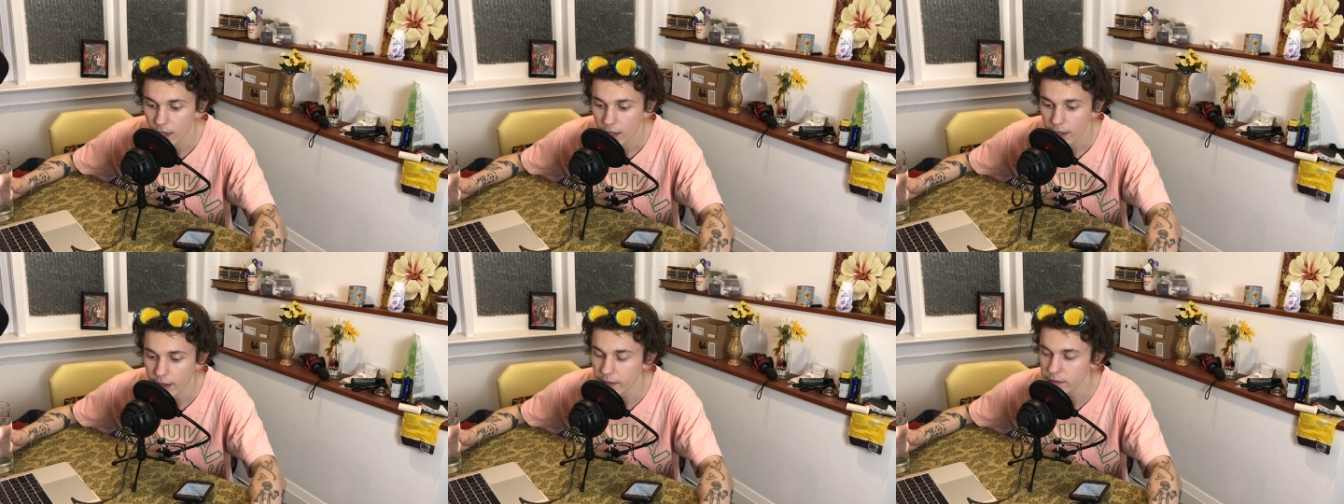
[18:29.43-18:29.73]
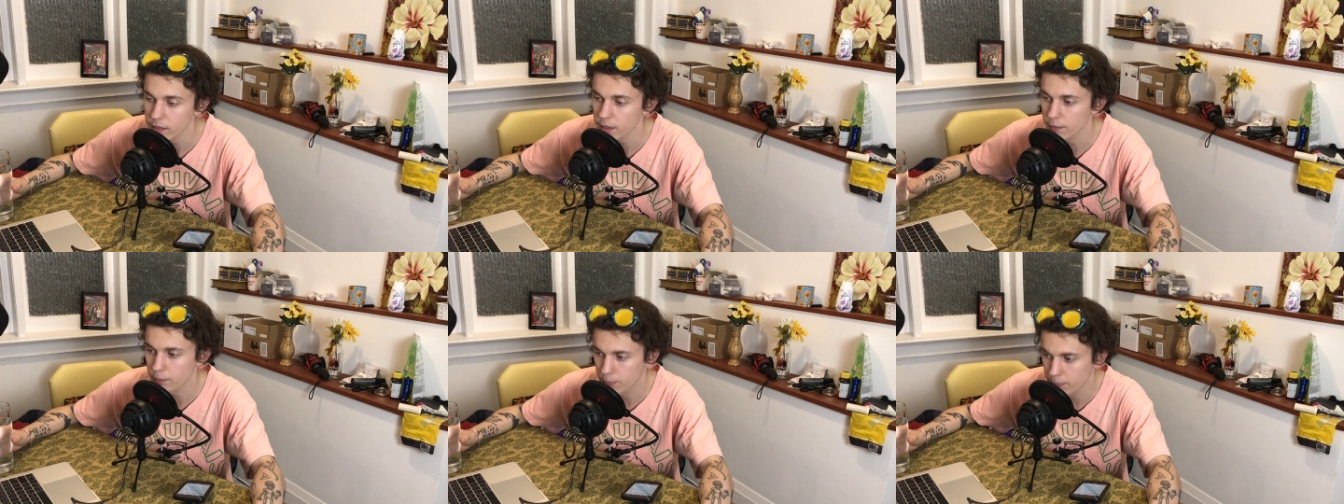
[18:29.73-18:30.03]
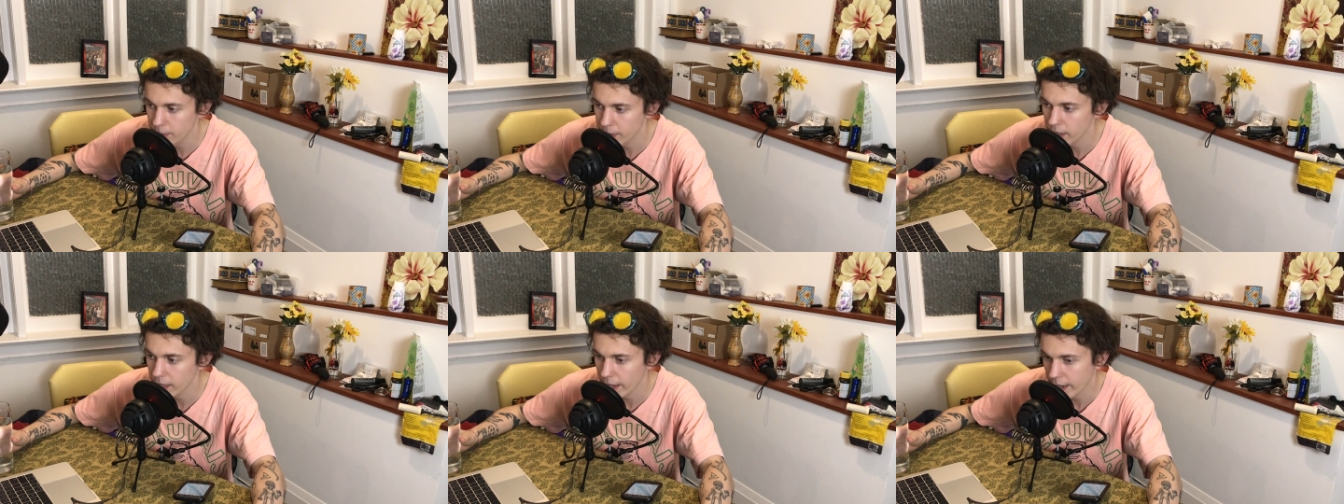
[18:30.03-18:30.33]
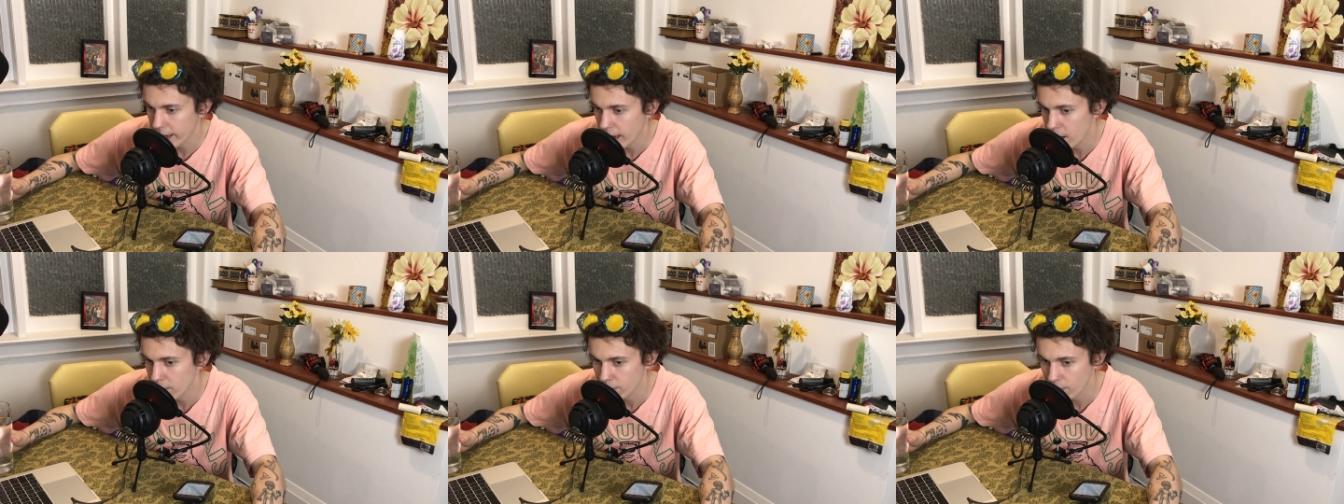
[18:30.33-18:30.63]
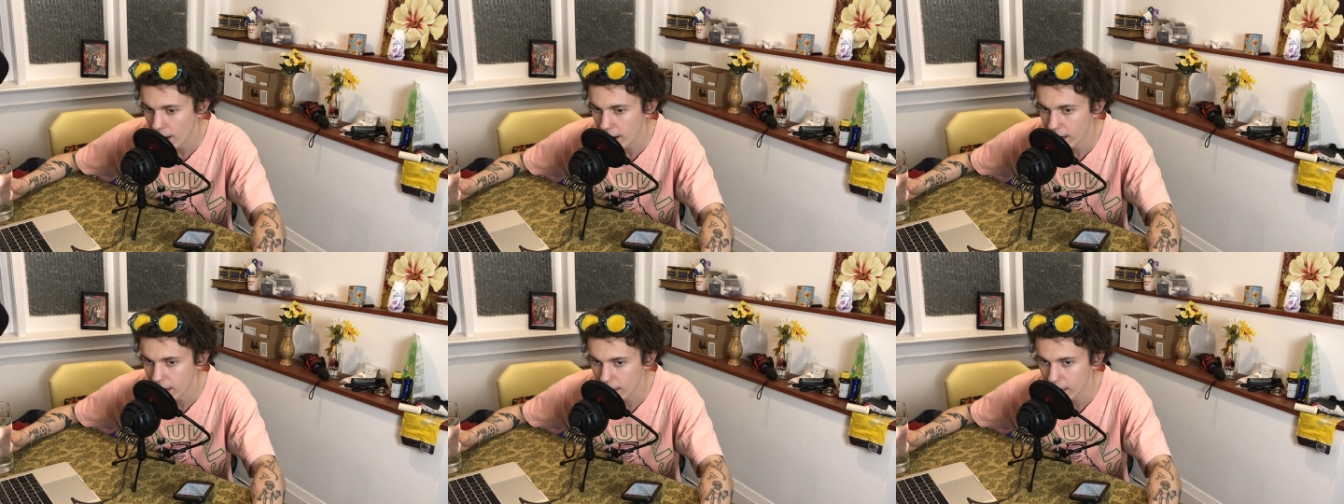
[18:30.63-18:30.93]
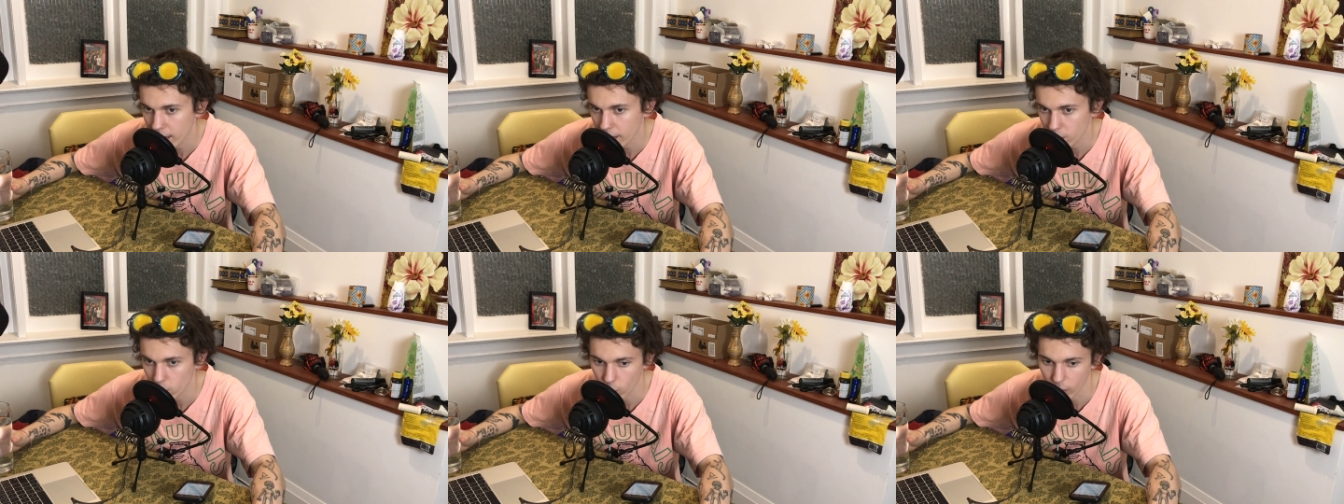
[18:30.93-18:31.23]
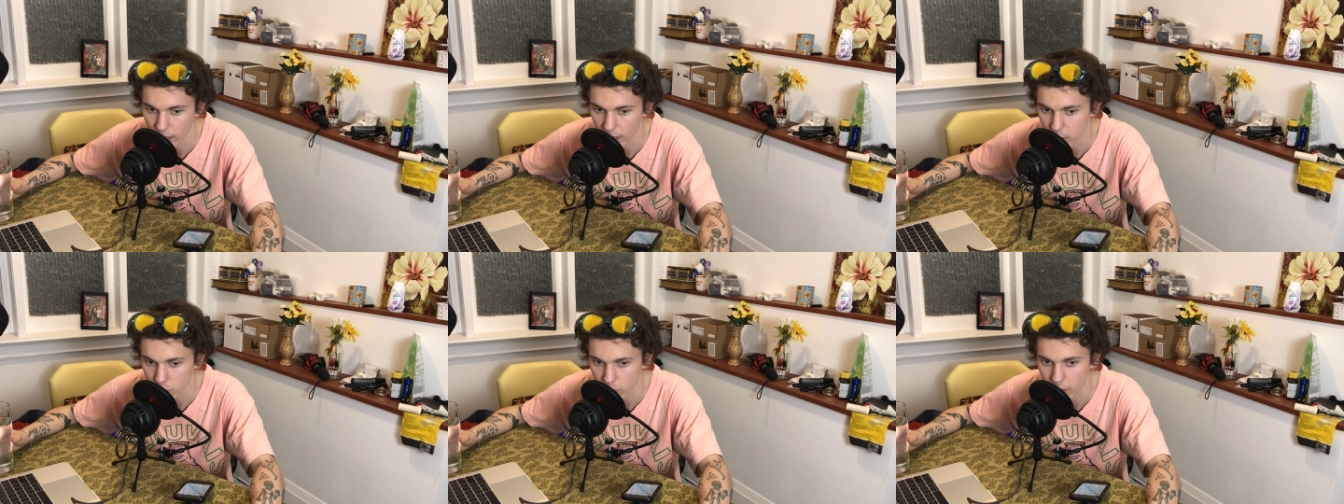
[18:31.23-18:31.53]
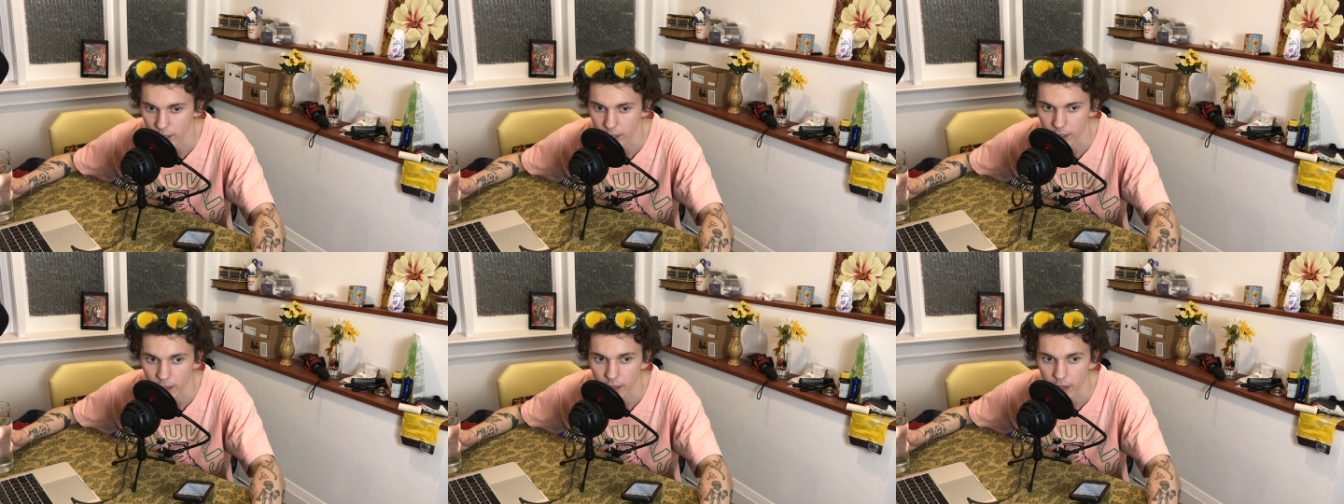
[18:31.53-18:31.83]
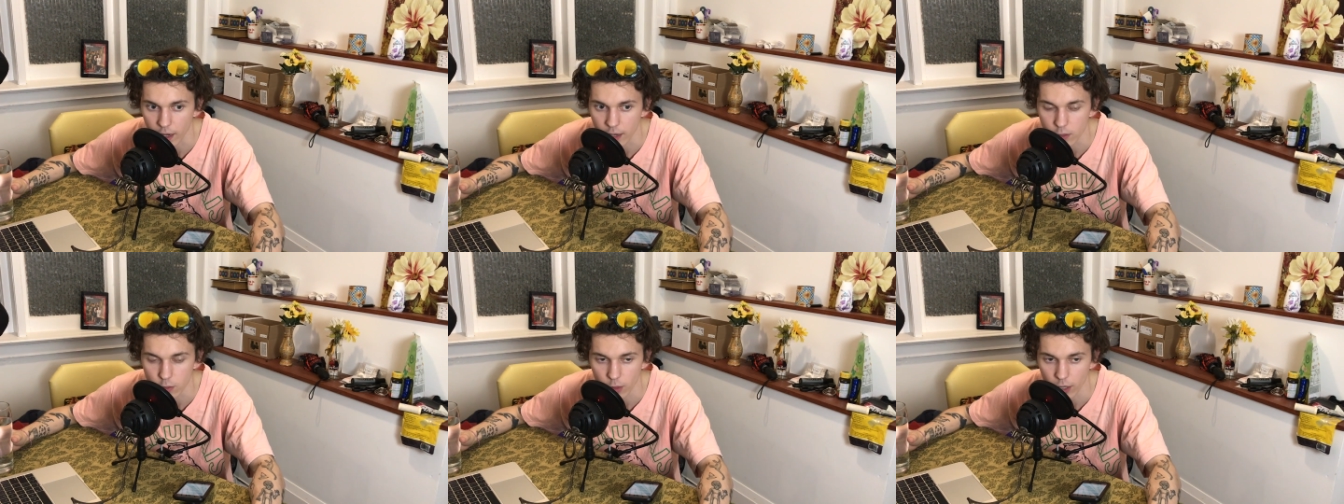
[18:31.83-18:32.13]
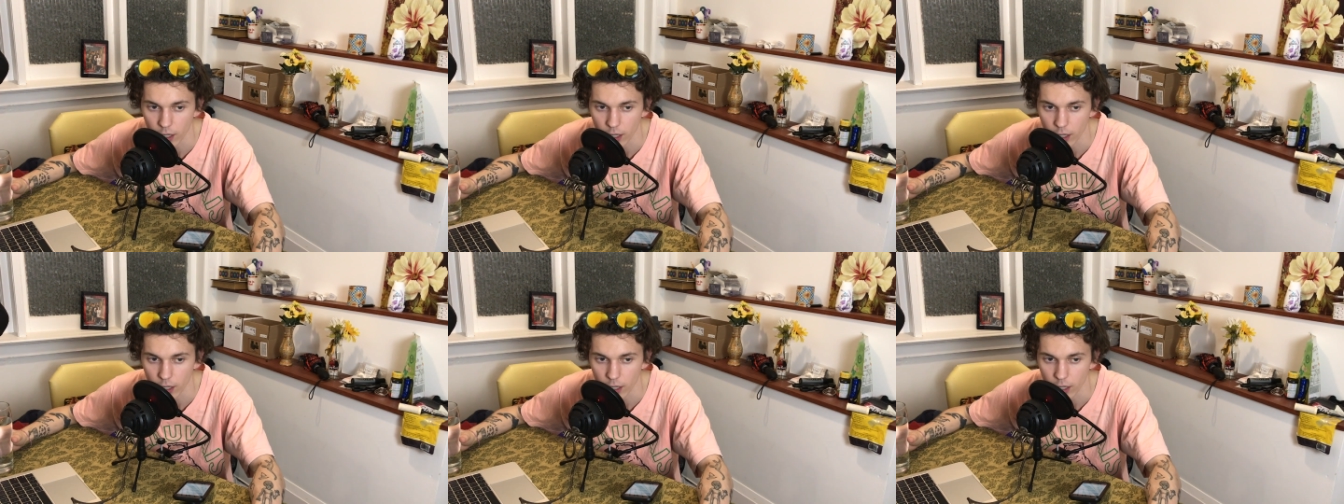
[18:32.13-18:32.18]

You have to be like, "Hey, Friday night, we're not drinking, guys.